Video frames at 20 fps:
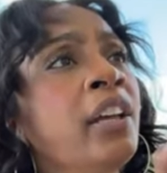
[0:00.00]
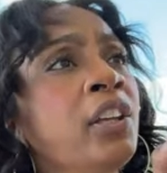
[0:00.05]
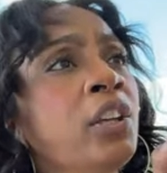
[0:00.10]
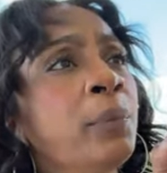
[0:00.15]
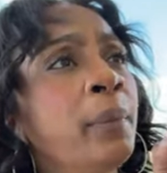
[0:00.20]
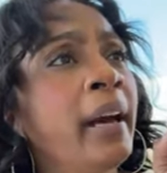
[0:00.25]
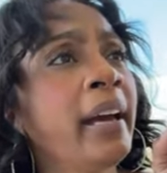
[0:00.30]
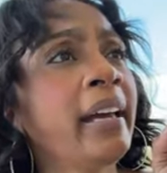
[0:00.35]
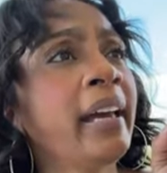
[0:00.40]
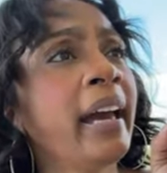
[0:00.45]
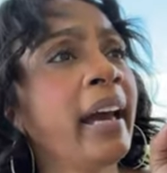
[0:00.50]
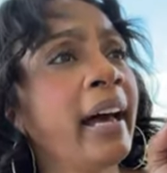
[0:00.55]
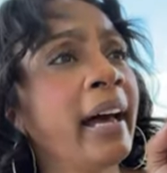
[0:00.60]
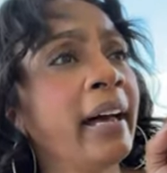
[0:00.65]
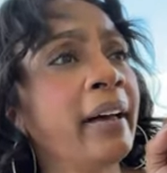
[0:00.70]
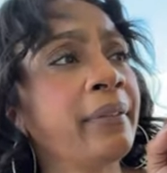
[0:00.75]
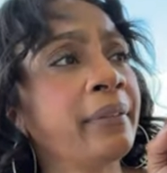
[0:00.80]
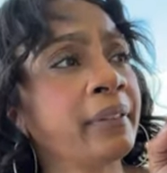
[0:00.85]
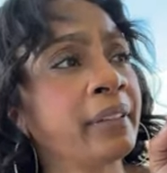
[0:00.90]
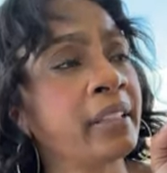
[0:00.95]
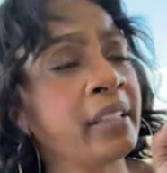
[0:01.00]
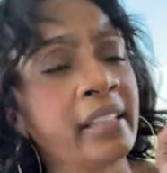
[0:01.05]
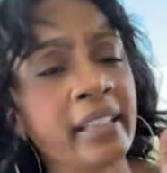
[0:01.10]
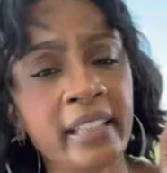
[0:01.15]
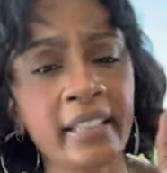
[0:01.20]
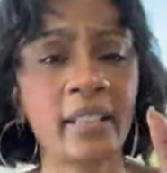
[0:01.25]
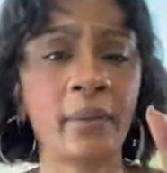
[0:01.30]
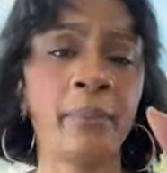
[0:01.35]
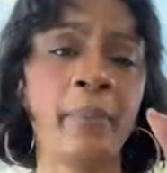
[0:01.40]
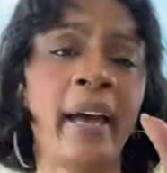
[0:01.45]
You might have
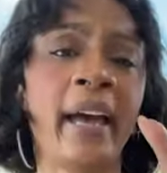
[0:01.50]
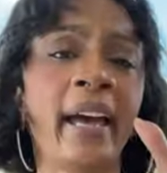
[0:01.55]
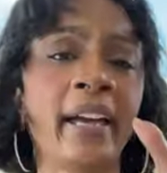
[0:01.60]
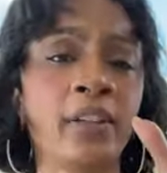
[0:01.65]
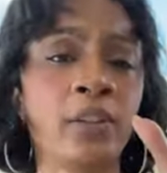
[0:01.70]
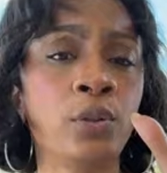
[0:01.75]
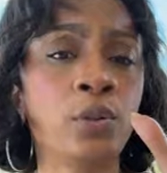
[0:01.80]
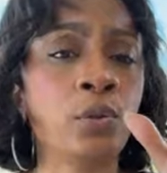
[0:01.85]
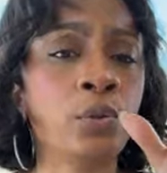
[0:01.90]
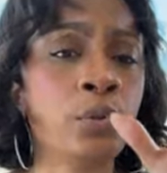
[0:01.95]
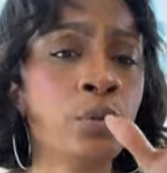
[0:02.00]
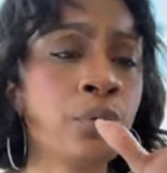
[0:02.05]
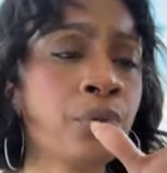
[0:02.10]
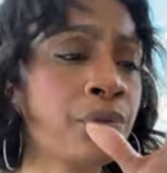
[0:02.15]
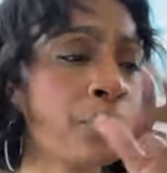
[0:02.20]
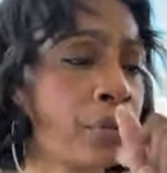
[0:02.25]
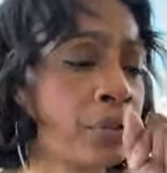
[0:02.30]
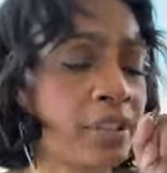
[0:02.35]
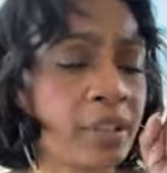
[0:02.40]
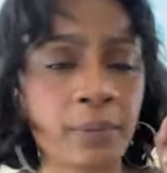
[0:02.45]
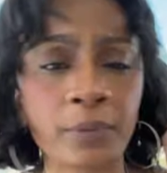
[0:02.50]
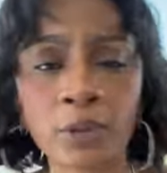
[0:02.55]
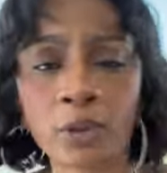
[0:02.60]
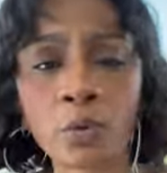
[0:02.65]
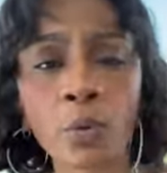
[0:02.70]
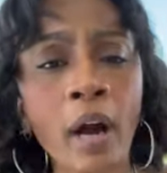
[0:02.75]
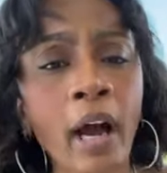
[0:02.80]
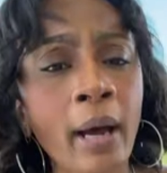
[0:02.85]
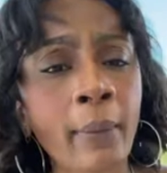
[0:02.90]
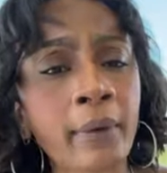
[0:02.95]
get some bad news or some
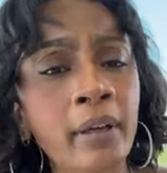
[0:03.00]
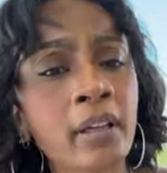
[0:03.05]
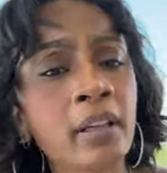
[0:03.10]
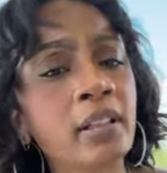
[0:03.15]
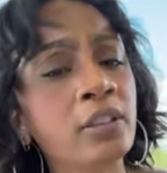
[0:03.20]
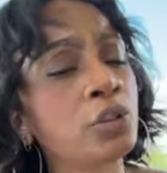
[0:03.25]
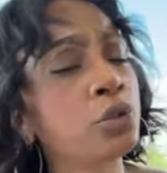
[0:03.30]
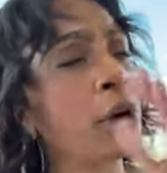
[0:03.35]
trauma,